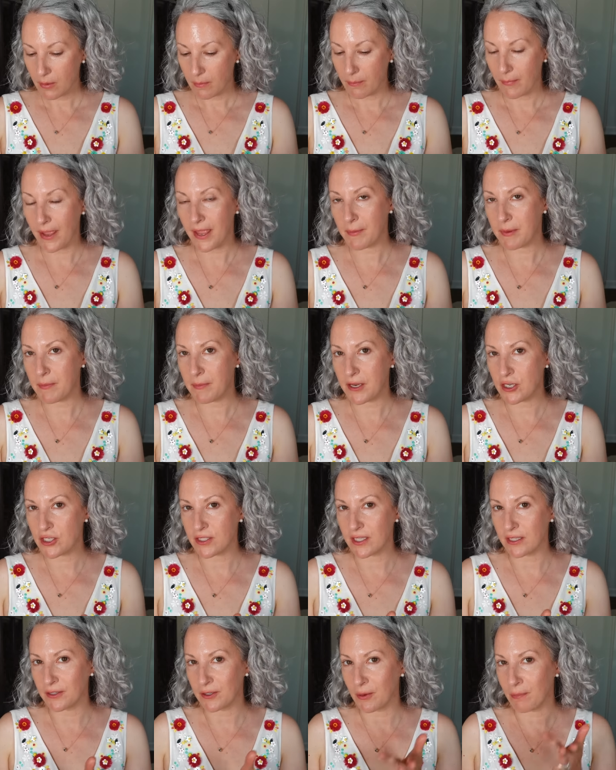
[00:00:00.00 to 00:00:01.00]
Miami Beach
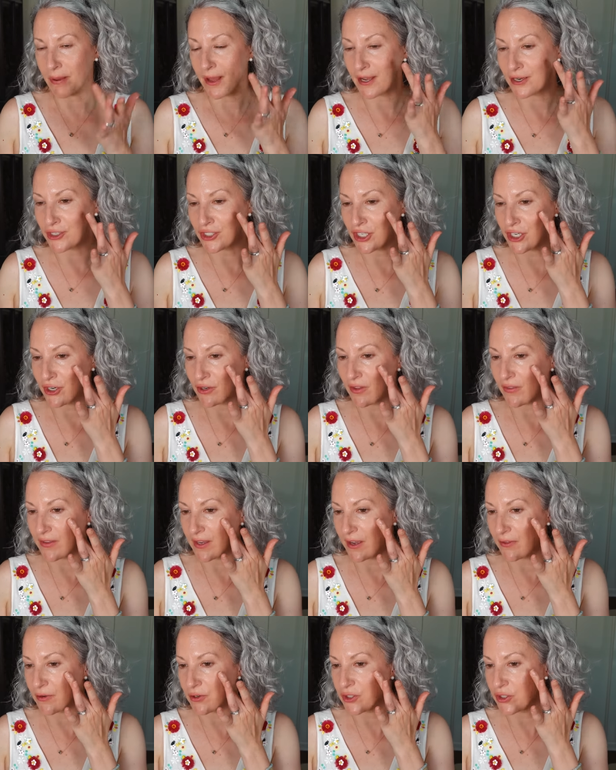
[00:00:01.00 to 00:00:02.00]
is a little punchier than
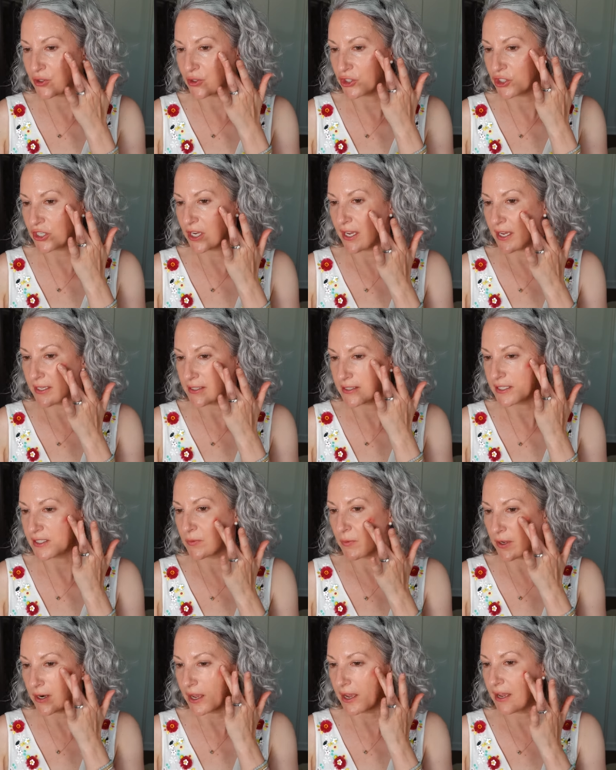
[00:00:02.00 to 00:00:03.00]
the other two shades is
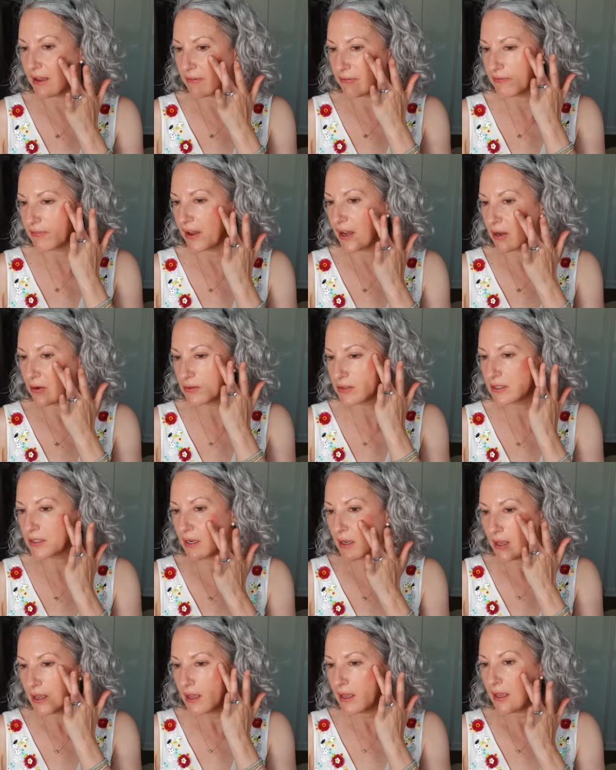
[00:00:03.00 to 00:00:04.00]
what I have found.
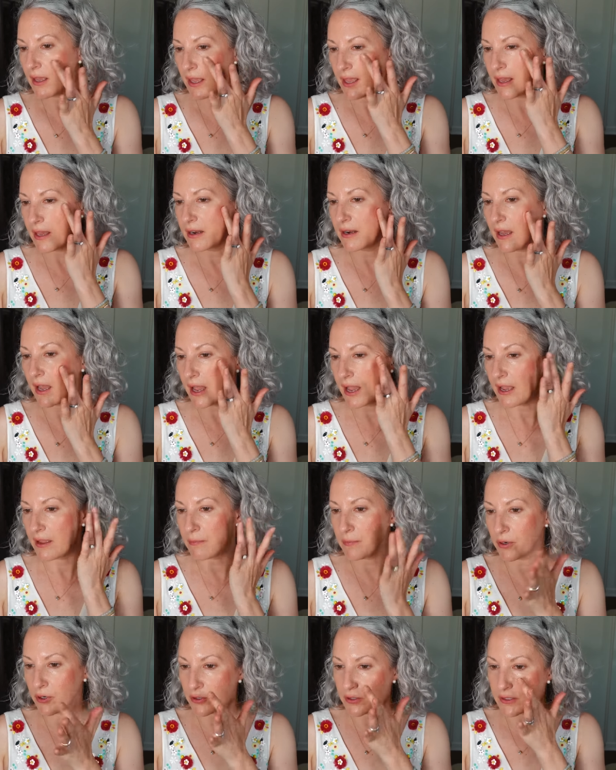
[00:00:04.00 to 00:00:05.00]
And I
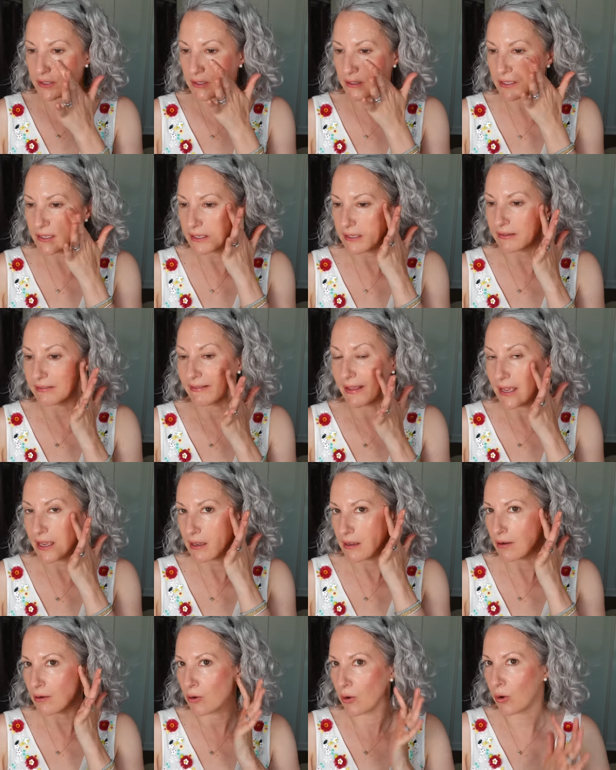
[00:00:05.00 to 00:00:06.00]
personally
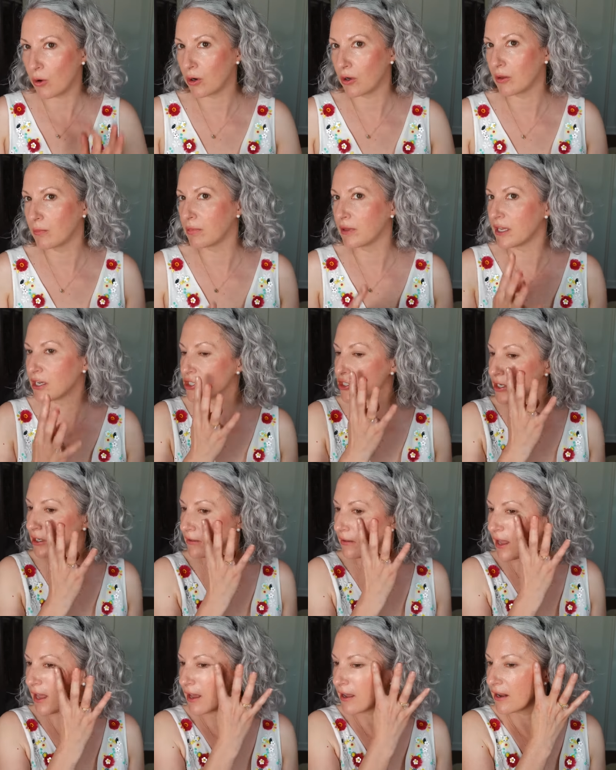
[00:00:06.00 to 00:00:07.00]
like a coral blush a
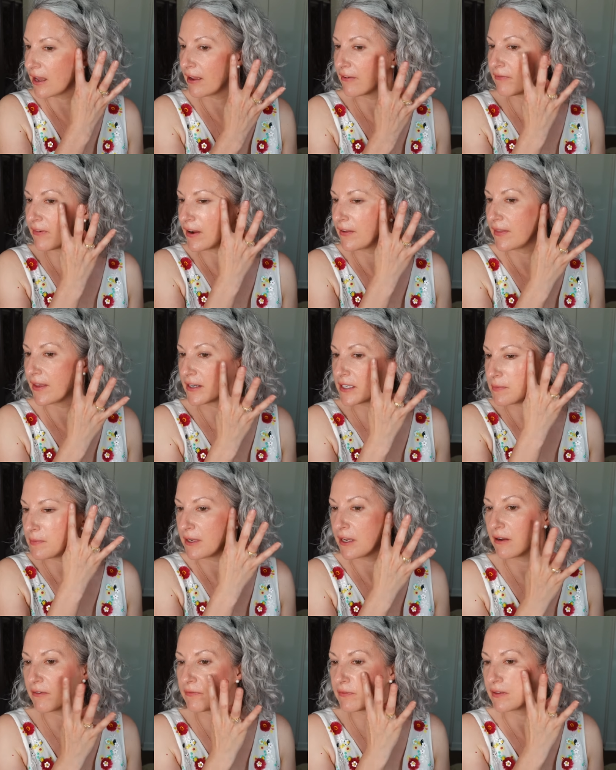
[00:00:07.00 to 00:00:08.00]
lot. I find that to
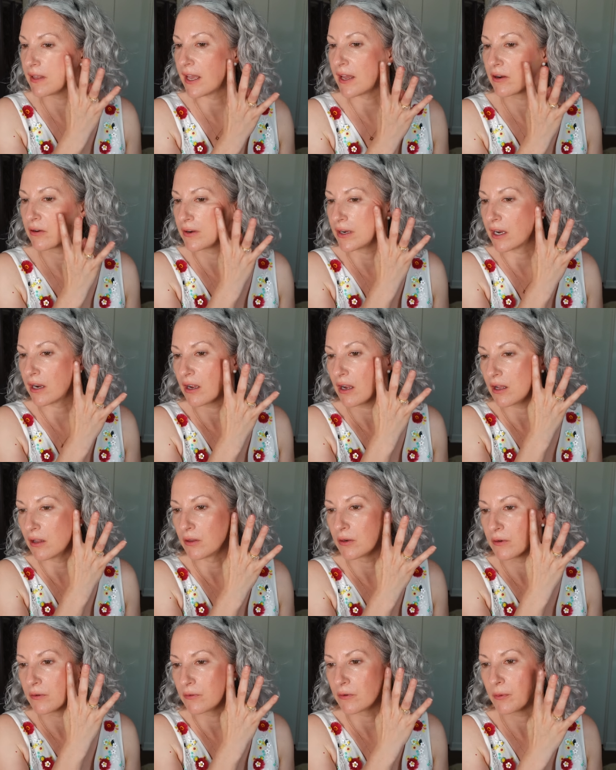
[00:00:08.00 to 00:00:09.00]
be a flattering
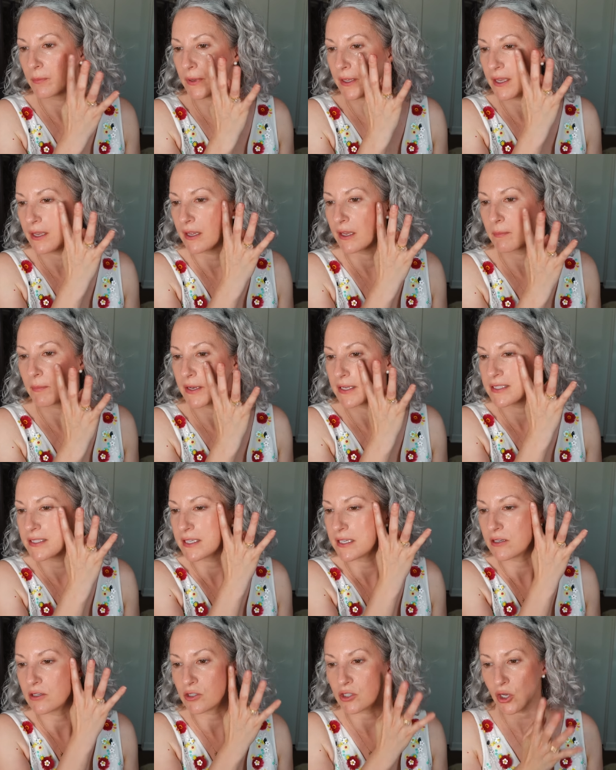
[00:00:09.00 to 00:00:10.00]
color for me and my
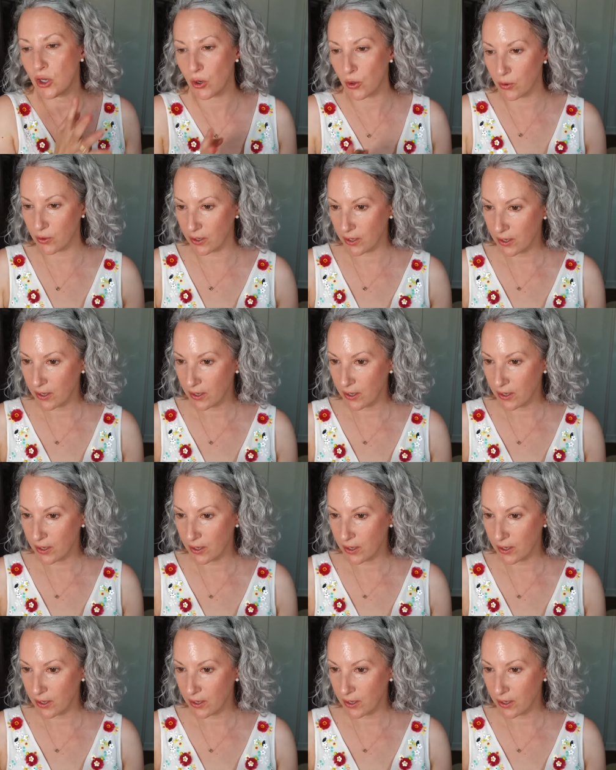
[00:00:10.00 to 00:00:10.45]
skin tone.